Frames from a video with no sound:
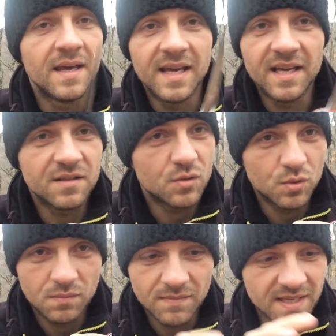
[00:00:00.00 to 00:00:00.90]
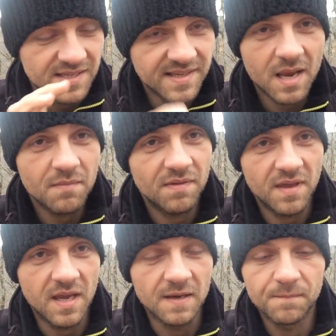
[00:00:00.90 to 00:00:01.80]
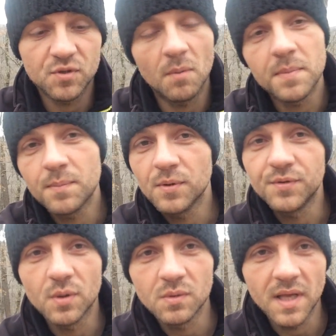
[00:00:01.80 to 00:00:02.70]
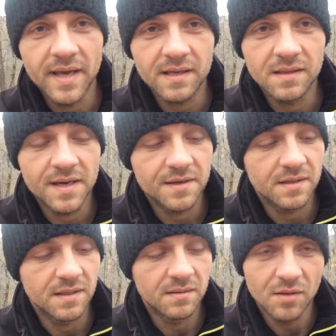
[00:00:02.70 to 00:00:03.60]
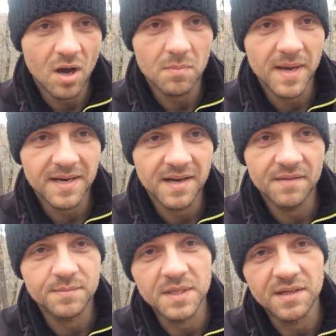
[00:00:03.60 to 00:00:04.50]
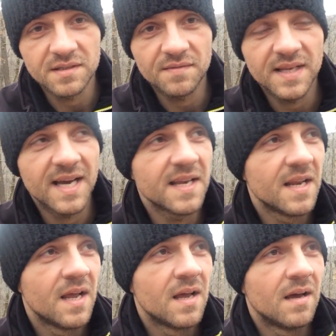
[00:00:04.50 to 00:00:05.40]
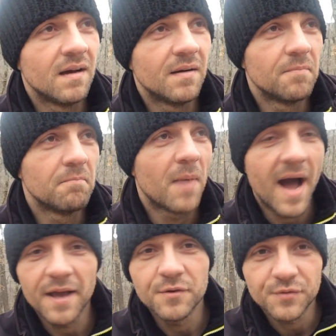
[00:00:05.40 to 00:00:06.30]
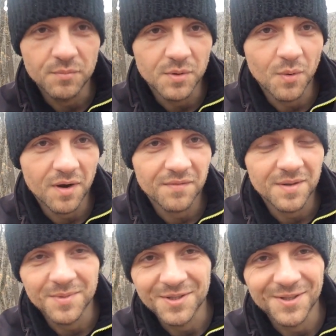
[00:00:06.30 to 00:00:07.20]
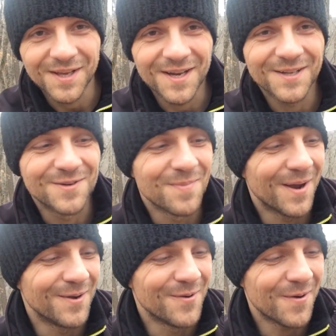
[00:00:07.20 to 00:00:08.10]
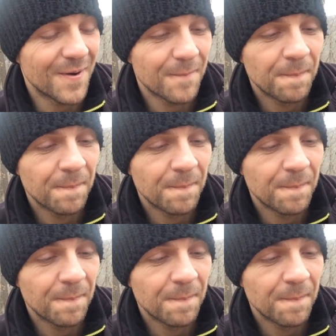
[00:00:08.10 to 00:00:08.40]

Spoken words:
It's the same thing. Some people don't like lockback knives because of that. I used to be one of them until I got to my Enduro.